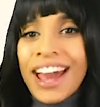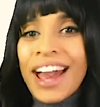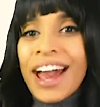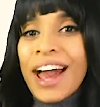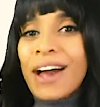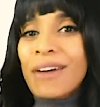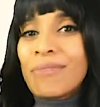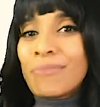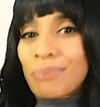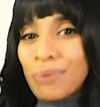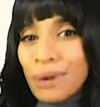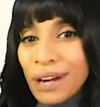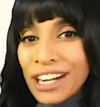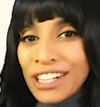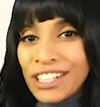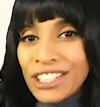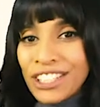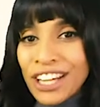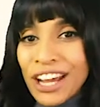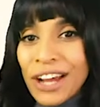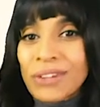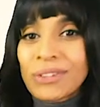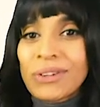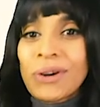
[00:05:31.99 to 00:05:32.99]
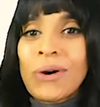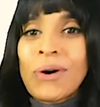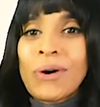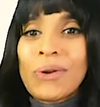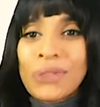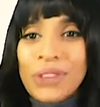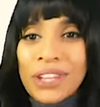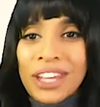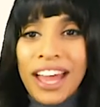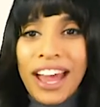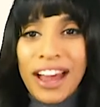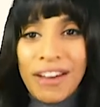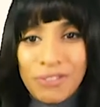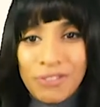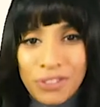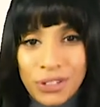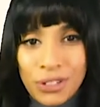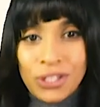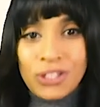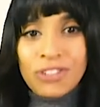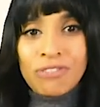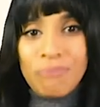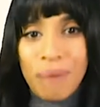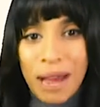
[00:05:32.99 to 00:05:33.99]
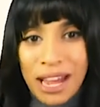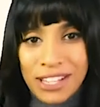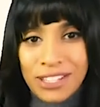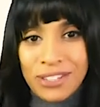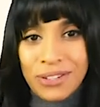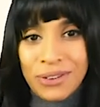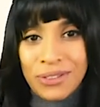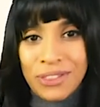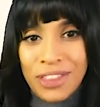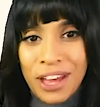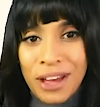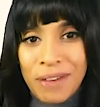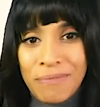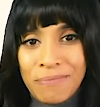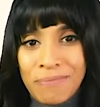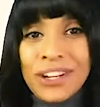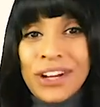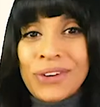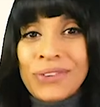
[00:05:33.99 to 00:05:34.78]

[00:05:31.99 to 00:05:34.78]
and branch out only after you've mastered them.